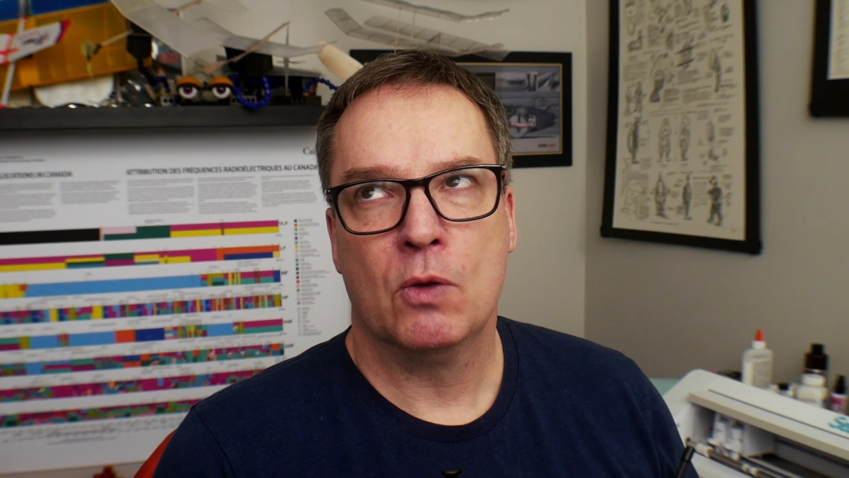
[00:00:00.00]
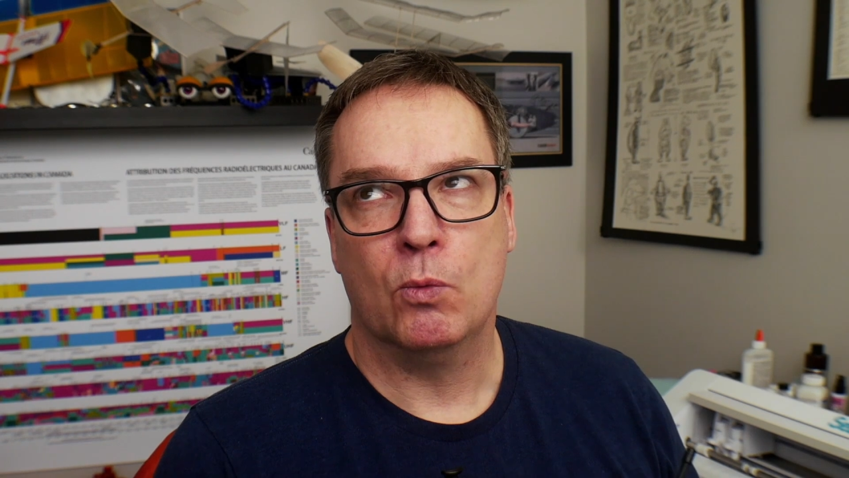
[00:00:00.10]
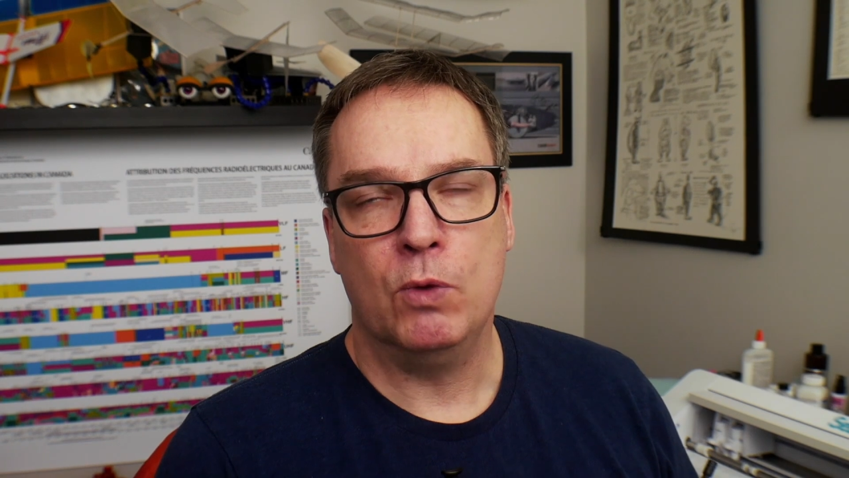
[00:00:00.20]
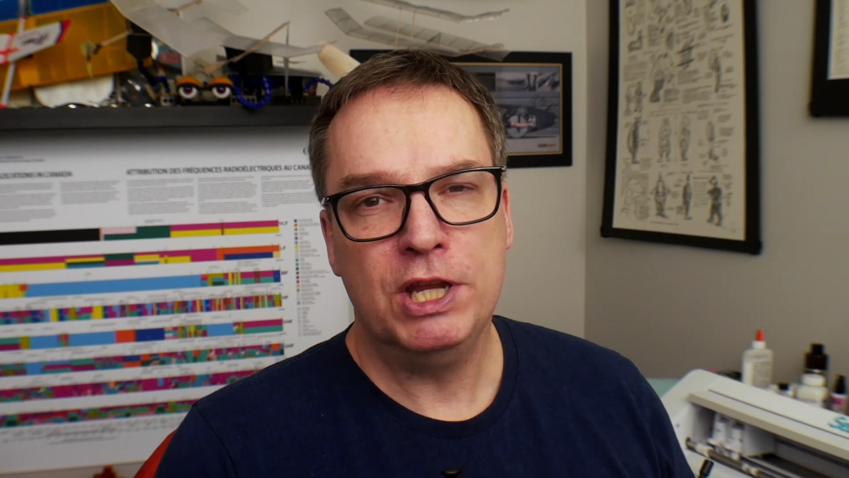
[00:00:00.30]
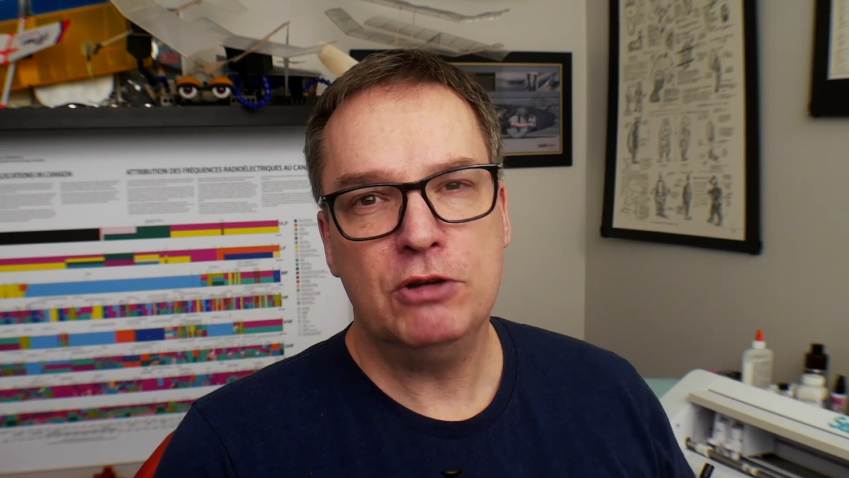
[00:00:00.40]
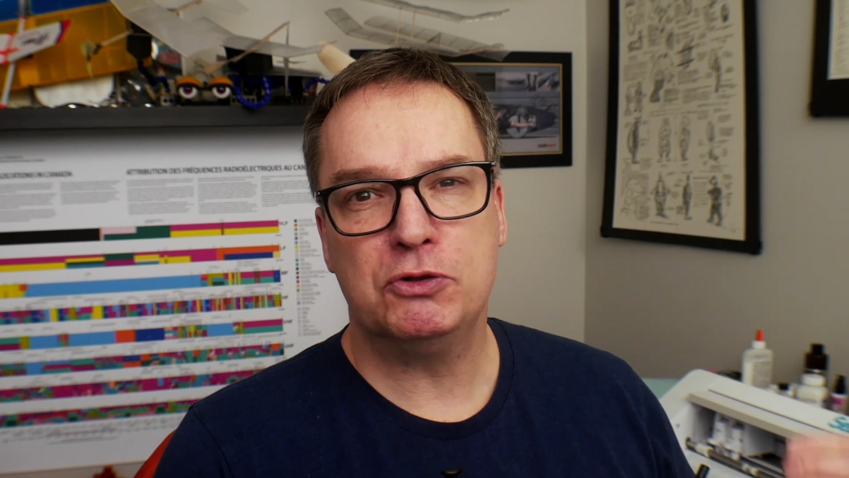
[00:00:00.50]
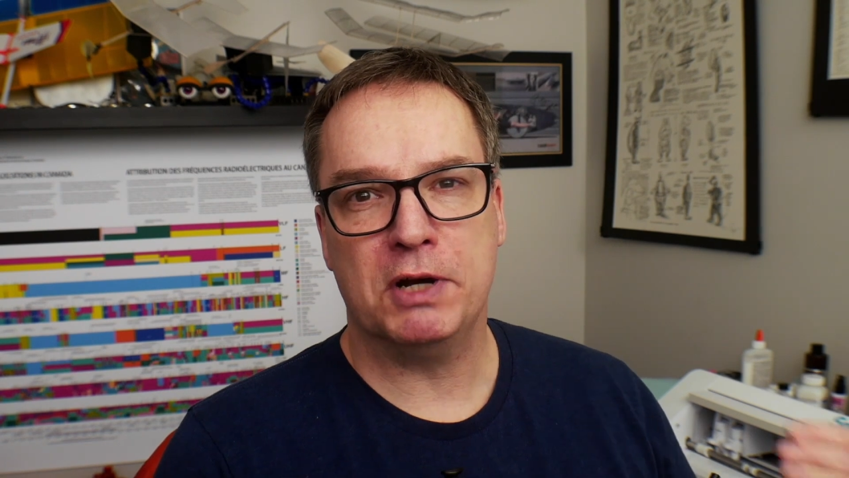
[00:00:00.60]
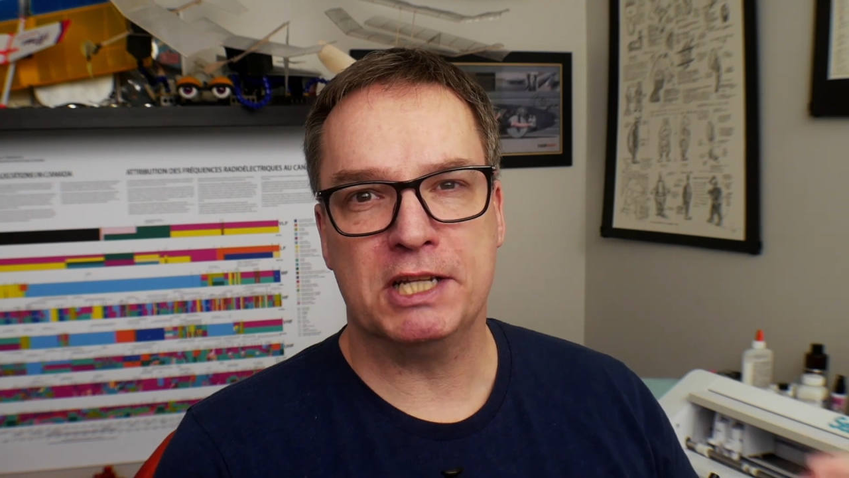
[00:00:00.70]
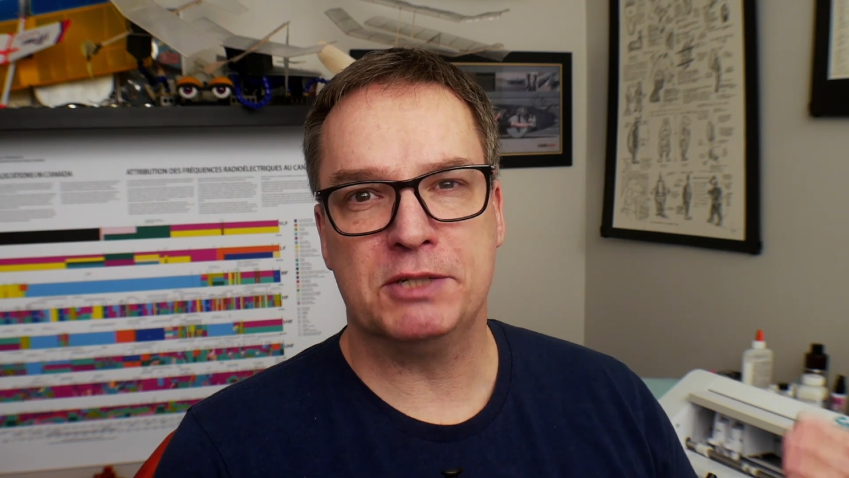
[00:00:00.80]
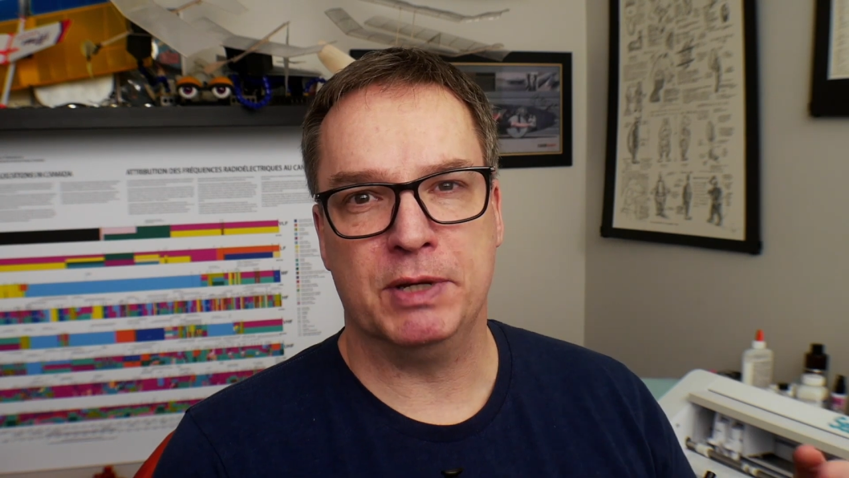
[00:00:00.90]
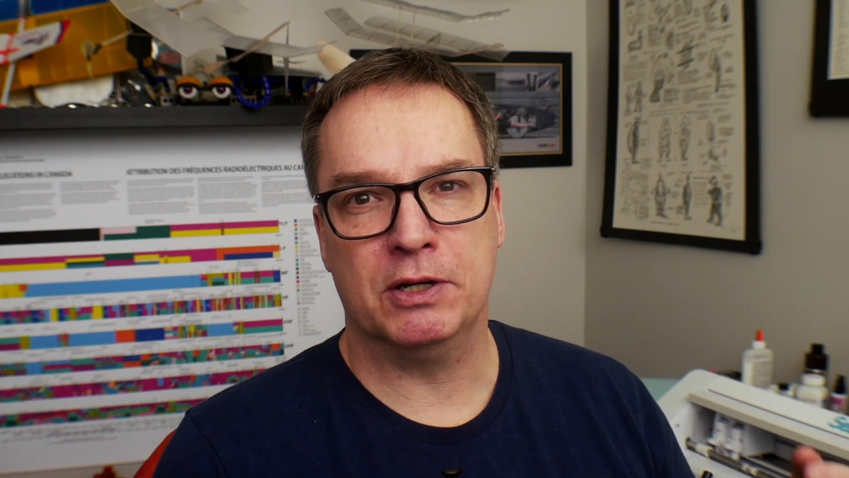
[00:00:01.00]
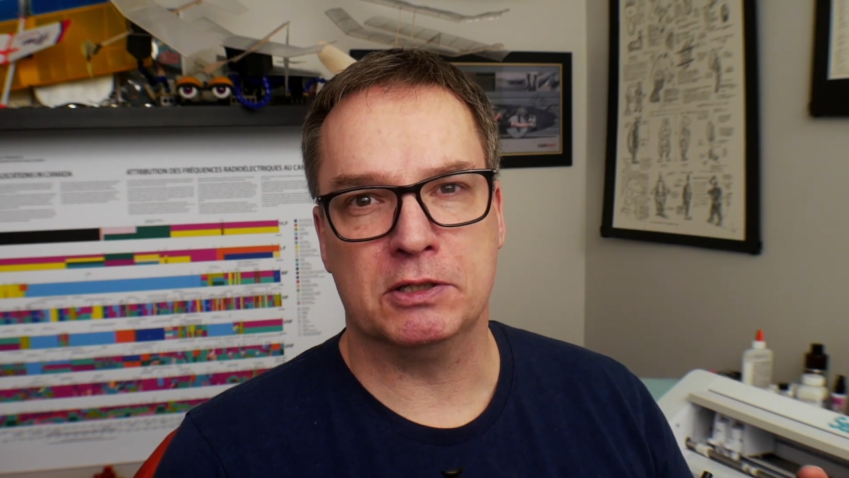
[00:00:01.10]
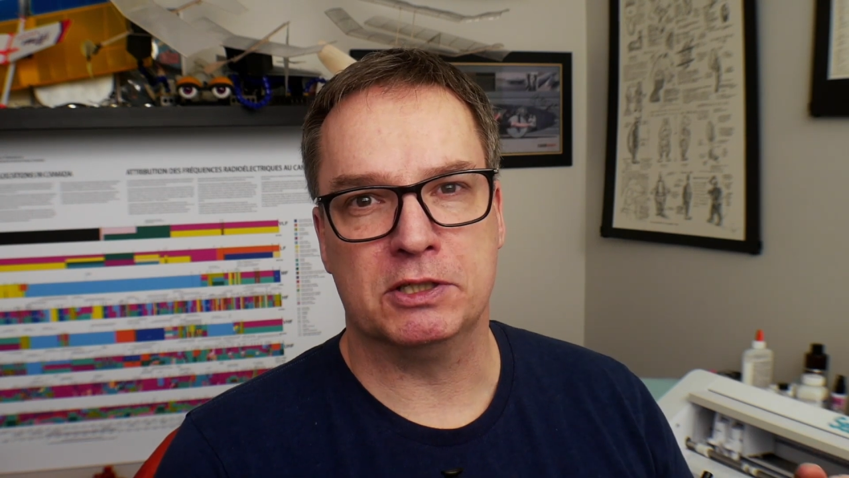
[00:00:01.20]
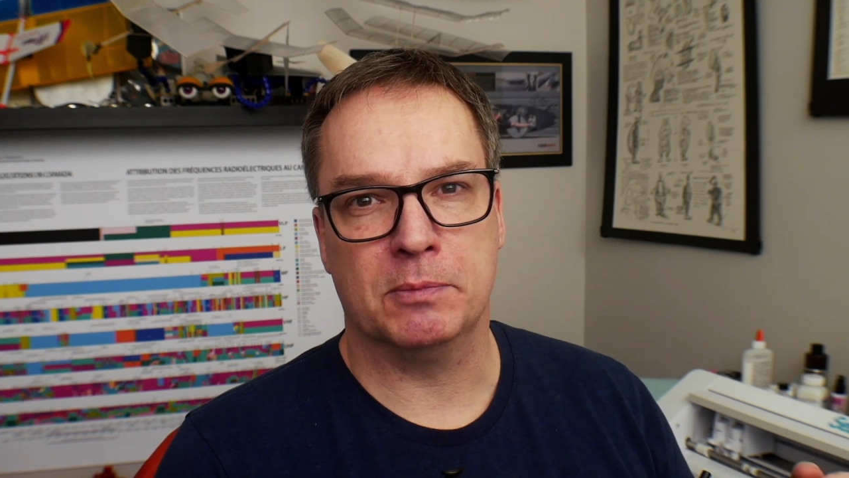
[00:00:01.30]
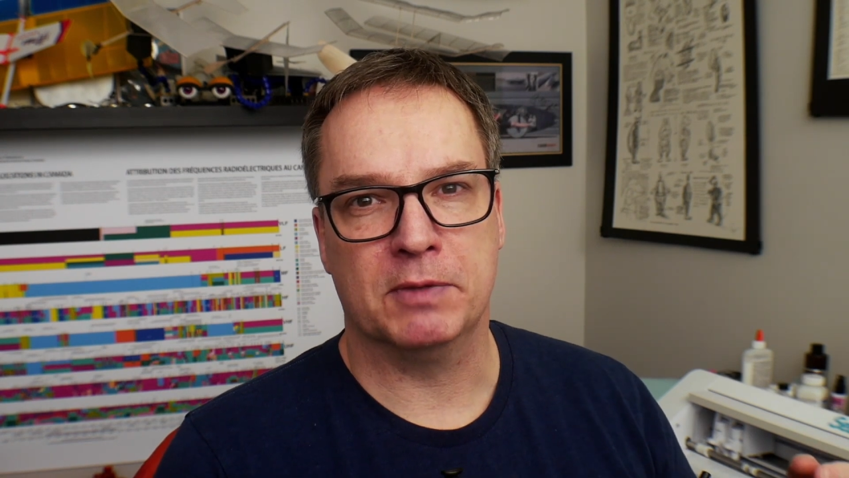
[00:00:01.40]
when you transmit
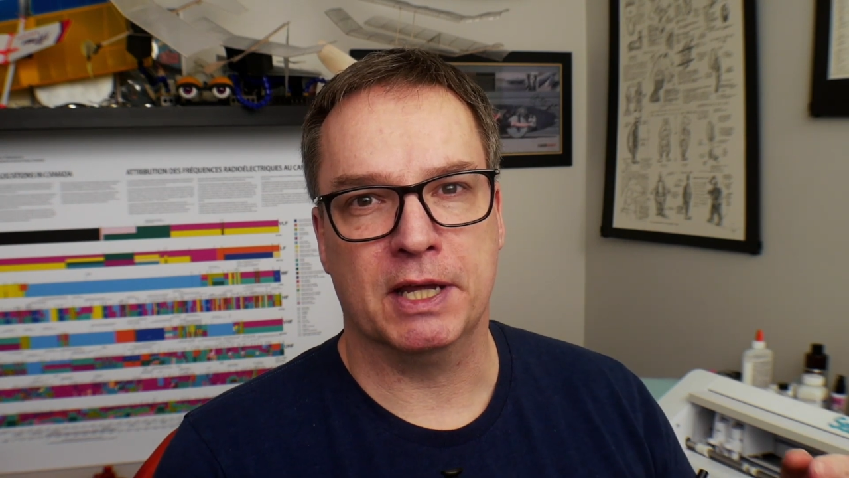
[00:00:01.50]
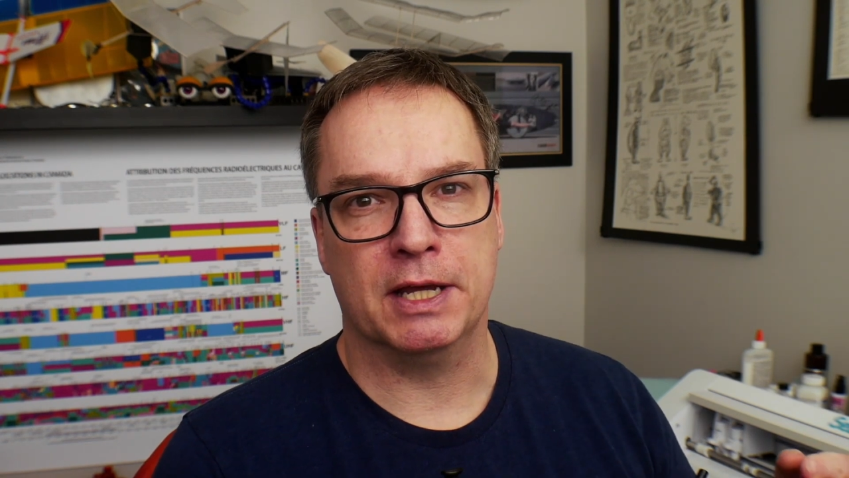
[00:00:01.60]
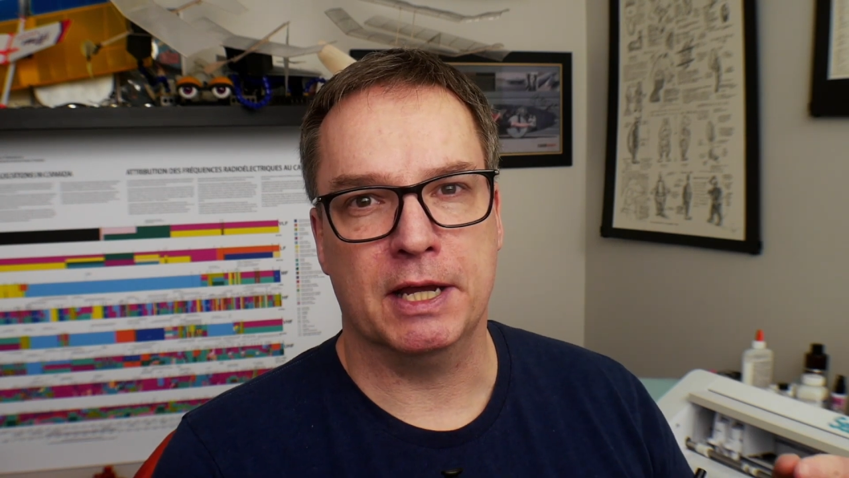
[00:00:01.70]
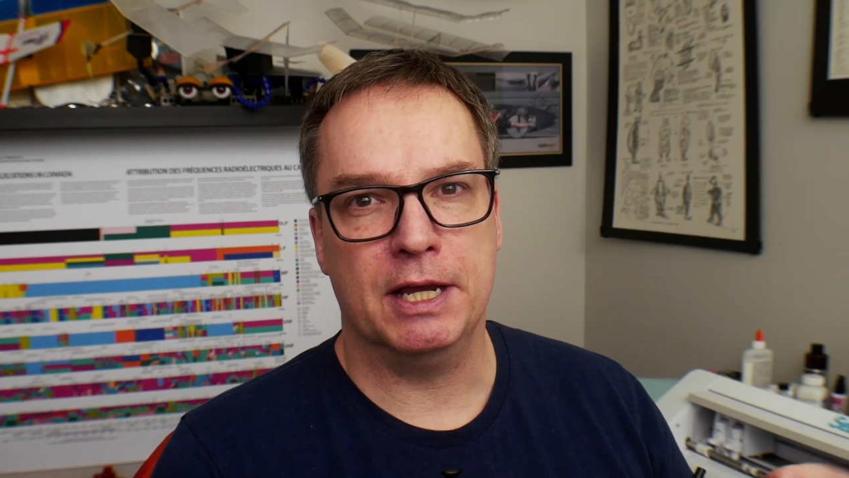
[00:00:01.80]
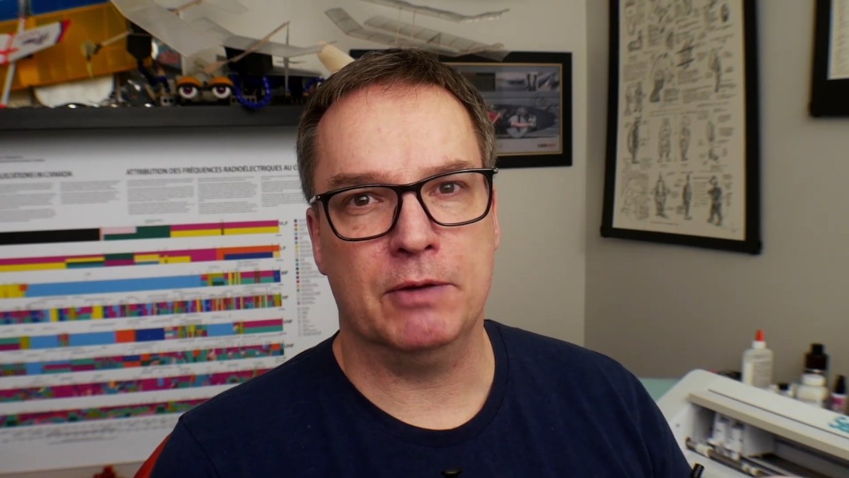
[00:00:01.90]
on something,